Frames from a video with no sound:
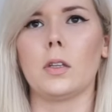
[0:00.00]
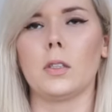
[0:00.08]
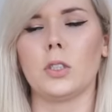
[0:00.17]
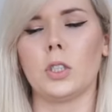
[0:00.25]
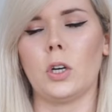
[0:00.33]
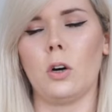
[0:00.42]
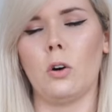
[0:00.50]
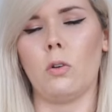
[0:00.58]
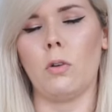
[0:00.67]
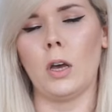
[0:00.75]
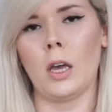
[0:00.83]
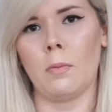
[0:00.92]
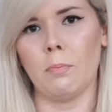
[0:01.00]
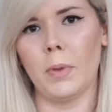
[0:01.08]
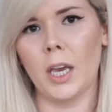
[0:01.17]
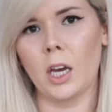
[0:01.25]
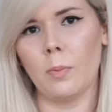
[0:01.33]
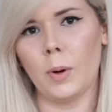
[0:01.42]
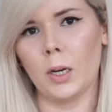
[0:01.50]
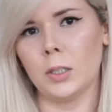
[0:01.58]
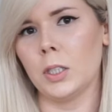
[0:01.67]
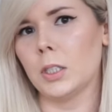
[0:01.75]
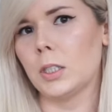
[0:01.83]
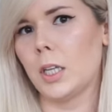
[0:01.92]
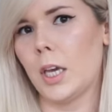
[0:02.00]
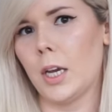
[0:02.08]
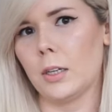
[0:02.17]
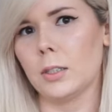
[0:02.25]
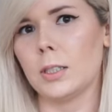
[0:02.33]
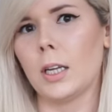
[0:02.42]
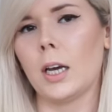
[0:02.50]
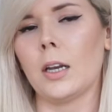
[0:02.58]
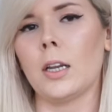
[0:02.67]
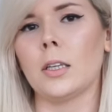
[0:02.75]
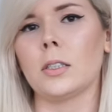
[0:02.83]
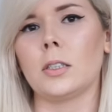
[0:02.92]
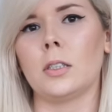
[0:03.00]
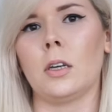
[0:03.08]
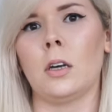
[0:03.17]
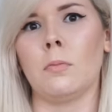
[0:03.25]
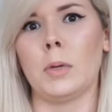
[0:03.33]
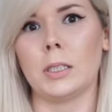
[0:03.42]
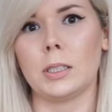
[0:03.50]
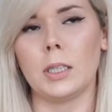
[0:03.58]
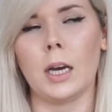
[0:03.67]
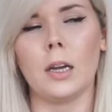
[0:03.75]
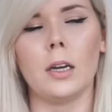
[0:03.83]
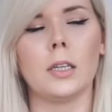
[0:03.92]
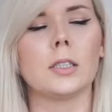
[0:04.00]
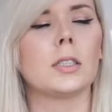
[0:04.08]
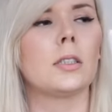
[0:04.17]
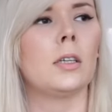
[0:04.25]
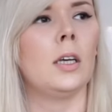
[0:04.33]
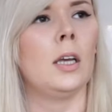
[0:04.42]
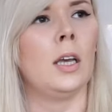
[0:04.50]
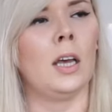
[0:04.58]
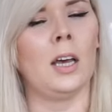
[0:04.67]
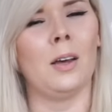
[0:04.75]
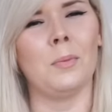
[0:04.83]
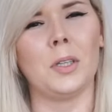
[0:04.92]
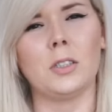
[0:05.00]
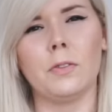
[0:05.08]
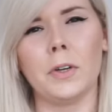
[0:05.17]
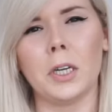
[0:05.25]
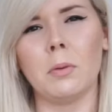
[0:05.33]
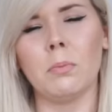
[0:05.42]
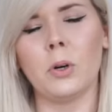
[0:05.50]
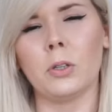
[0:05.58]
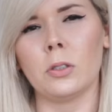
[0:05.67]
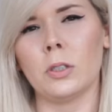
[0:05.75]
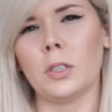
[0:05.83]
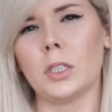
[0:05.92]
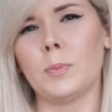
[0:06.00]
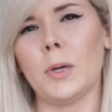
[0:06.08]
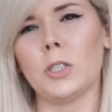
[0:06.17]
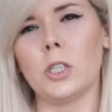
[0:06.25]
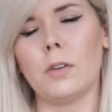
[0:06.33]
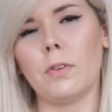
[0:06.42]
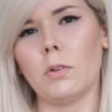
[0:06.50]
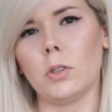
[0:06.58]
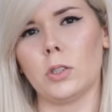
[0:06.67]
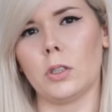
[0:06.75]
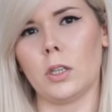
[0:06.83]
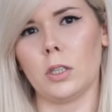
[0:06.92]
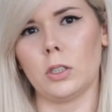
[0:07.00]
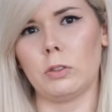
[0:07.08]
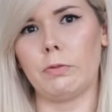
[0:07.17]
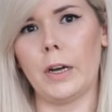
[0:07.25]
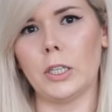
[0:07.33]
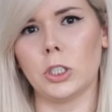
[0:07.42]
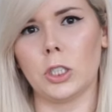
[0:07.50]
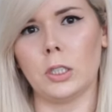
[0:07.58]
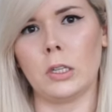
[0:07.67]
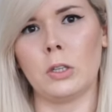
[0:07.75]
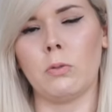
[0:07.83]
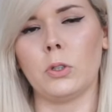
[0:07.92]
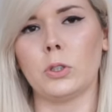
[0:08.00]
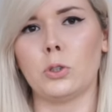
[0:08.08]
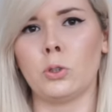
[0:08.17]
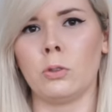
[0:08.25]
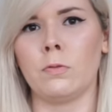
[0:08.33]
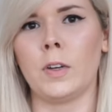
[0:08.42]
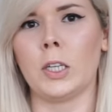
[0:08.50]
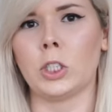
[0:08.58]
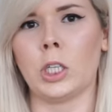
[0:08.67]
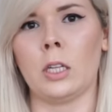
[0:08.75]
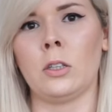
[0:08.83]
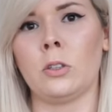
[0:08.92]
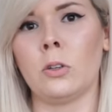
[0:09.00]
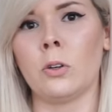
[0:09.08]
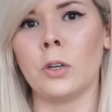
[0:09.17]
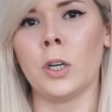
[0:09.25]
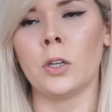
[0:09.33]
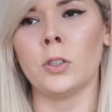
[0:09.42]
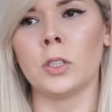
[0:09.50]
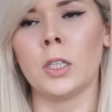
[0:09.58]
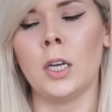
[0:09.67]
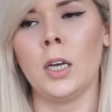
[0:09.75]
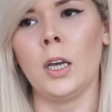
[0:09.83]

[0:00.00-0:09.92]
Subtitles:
So makeup artist, hairstylist, a stylist. It's very important, especially if you want to get into fashion and you want to shoot fashion editorials.